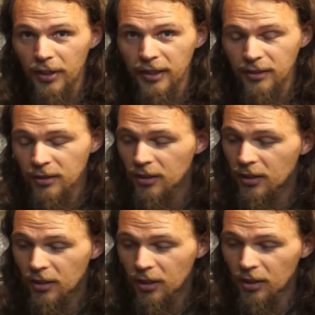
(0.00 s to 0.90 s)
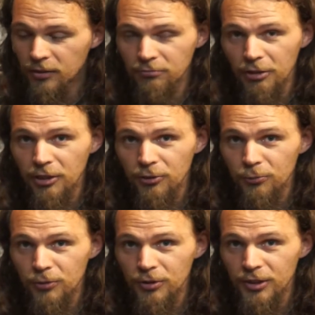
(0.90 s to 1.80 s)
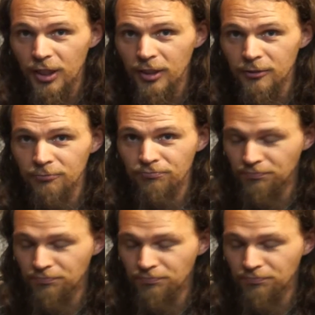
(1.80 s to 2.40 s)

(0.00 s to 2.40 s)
plug in and it's all good to go.